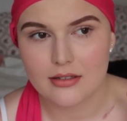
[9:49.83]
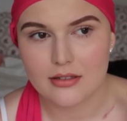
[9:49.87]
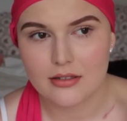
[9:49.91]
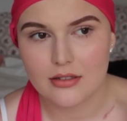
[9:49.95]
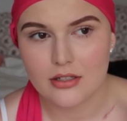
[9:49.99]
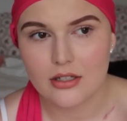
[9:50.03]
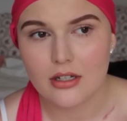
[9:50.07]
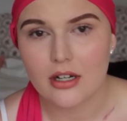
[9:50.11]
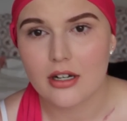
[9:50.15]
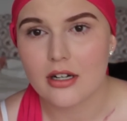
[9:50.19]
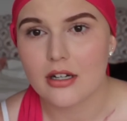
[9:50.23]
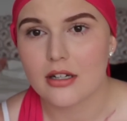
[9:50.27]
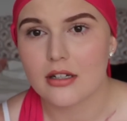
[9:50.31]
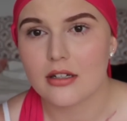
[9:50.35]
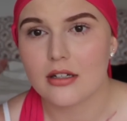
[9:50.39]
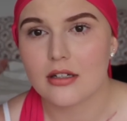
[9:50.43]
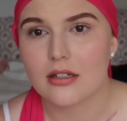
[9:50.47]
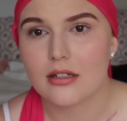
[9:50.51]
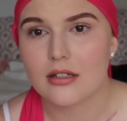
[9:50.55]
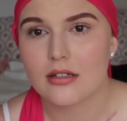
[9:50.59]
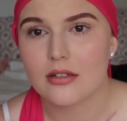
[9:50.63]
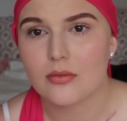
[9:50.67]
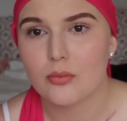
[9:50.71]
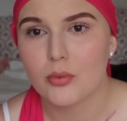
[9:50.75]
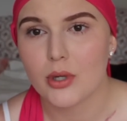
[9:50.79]
you know,
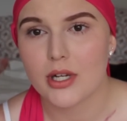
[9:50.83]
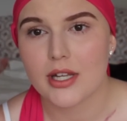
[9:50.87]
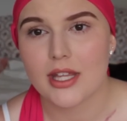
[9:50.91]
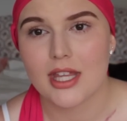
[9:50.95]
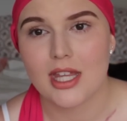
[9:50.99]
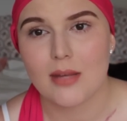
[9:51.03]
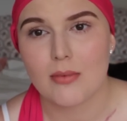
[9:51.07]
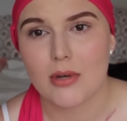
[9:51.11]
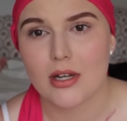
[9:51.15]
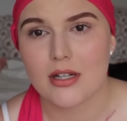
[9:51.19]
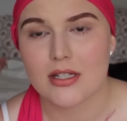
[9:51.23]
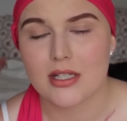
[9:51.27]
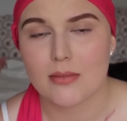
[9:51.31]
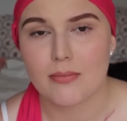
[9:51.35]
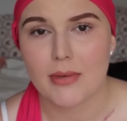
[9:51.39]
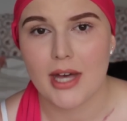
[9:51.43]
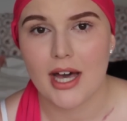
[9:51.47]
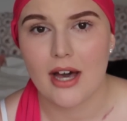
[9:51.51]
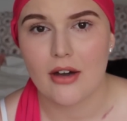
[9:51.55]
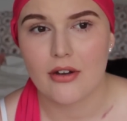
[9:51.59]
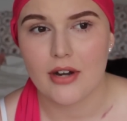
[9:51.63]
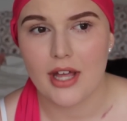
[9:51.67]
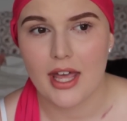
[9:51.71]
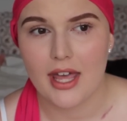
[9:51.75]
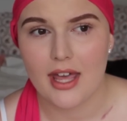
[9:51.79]
what chemo is
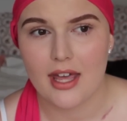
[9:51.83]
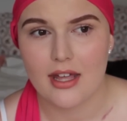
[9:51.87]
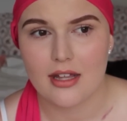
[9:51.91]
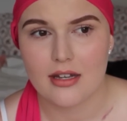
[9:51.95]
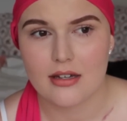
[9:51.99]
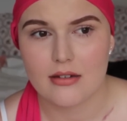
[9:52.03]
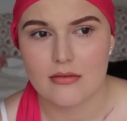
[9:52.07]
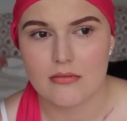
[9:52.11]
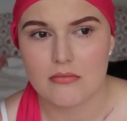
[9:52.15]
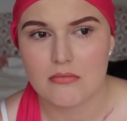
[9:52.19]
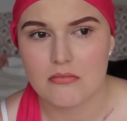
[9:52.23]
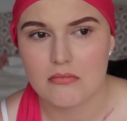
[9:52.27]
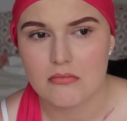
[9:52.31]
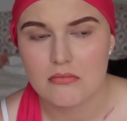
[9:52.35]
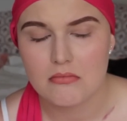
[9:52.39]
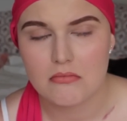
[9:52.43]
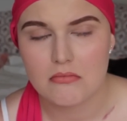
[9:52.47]
about and